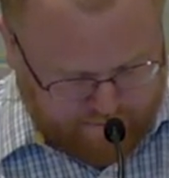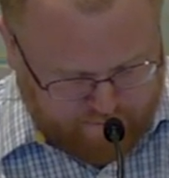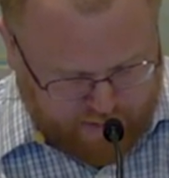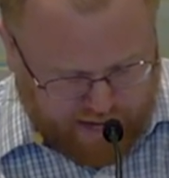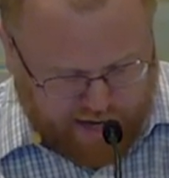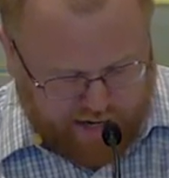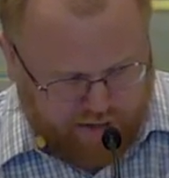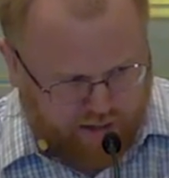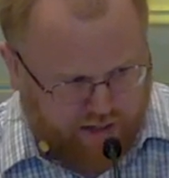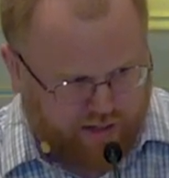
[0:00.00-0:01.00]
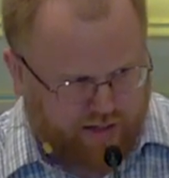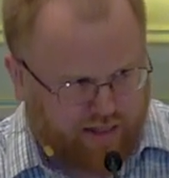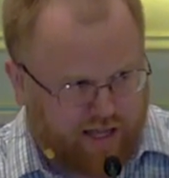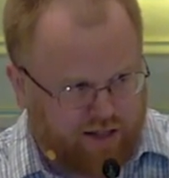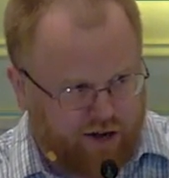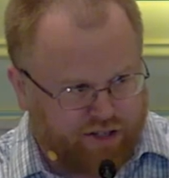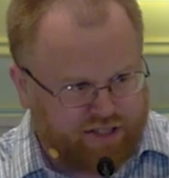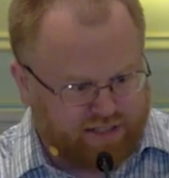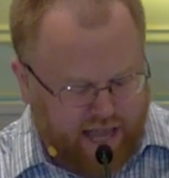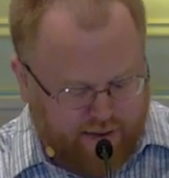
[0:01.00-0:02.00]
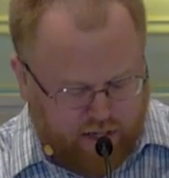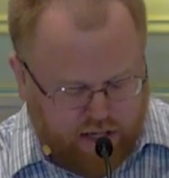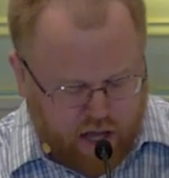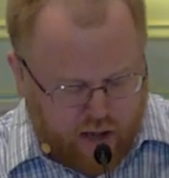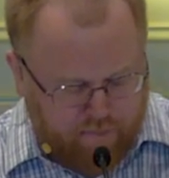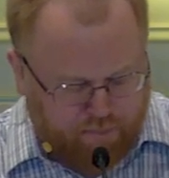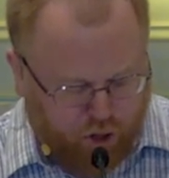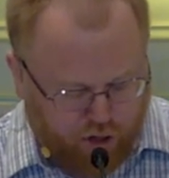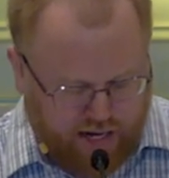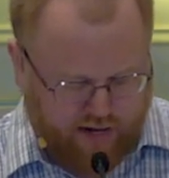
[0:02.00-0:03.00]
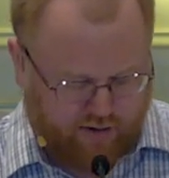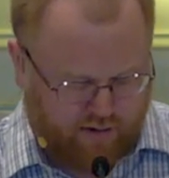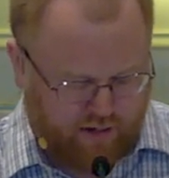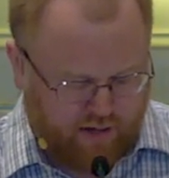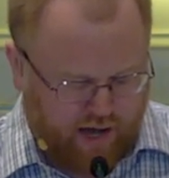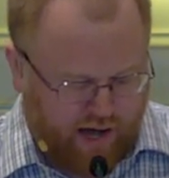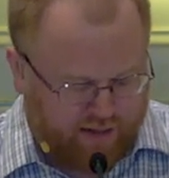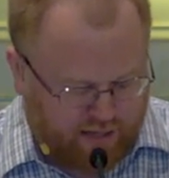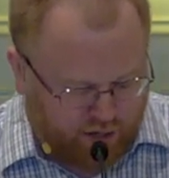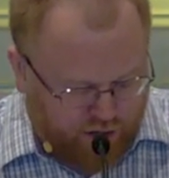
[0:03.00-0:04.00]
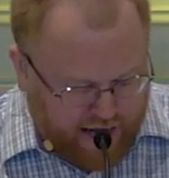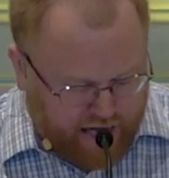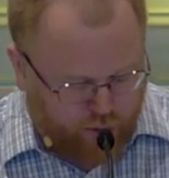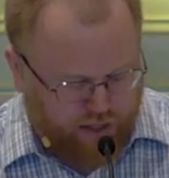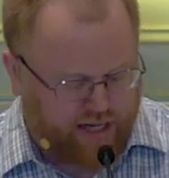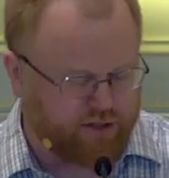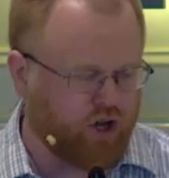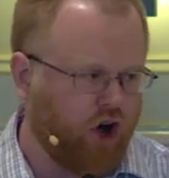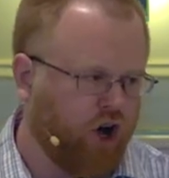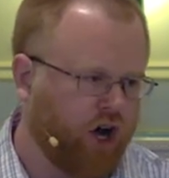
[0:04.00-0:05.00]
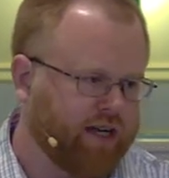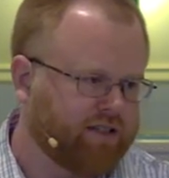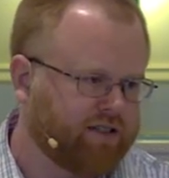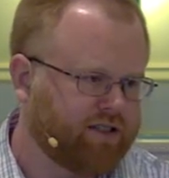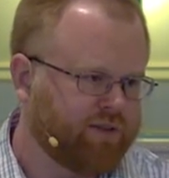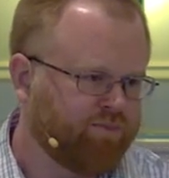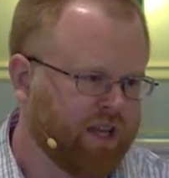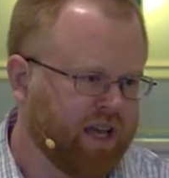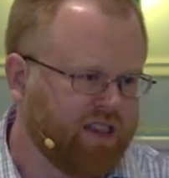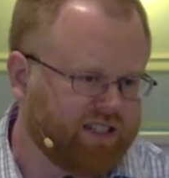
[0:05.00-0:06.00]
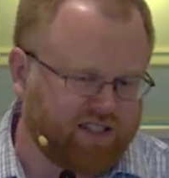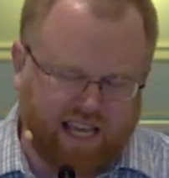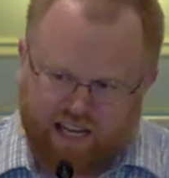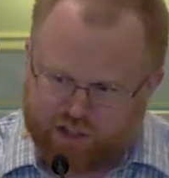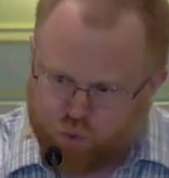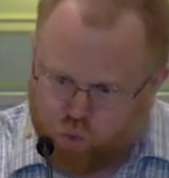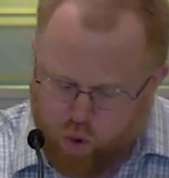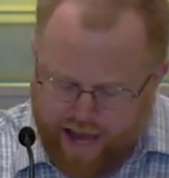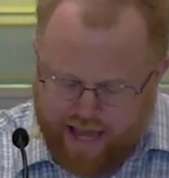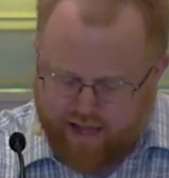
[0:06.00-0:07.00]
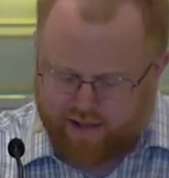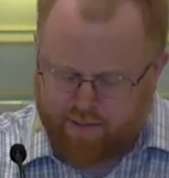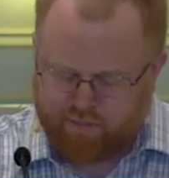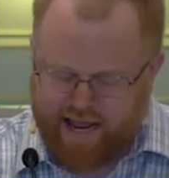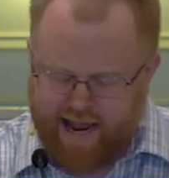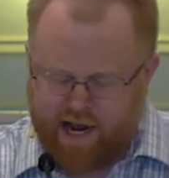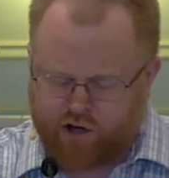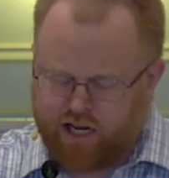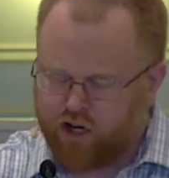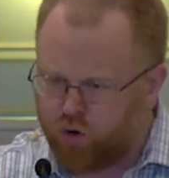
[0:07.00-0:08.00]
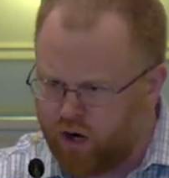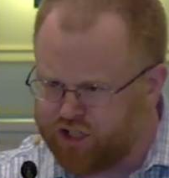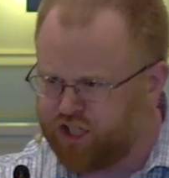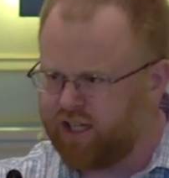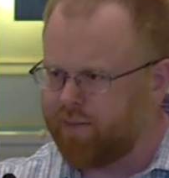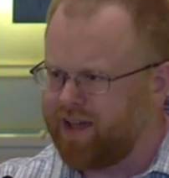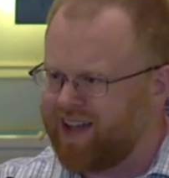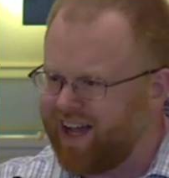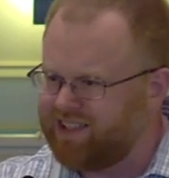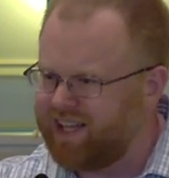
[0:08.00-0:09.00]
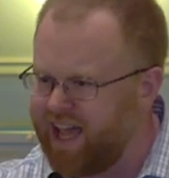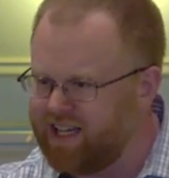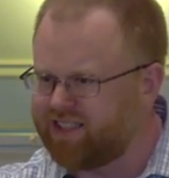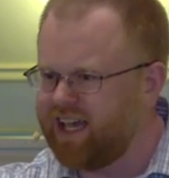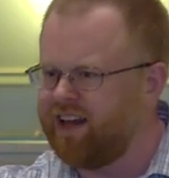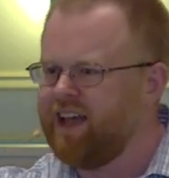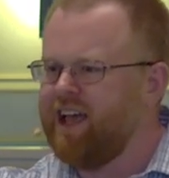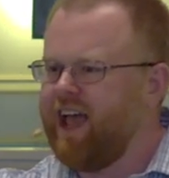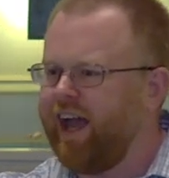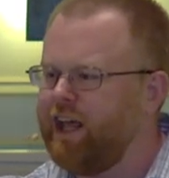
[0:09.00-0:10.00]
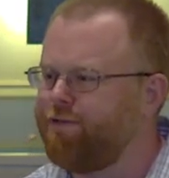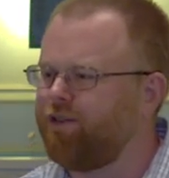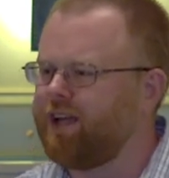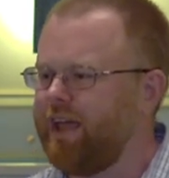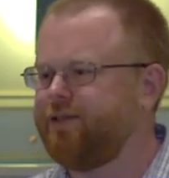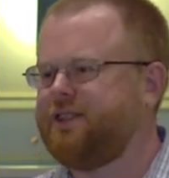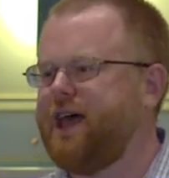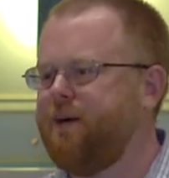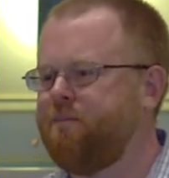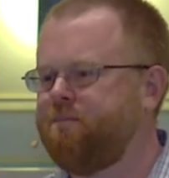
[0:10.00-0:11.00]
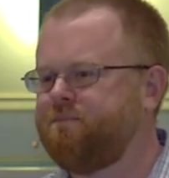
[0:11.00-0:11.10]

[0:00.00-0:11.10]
Uh, there, there is this heavy burden uh, that their iniquity has caused. The sin is weighing them down and crushing them, and God takes it and He forgives them.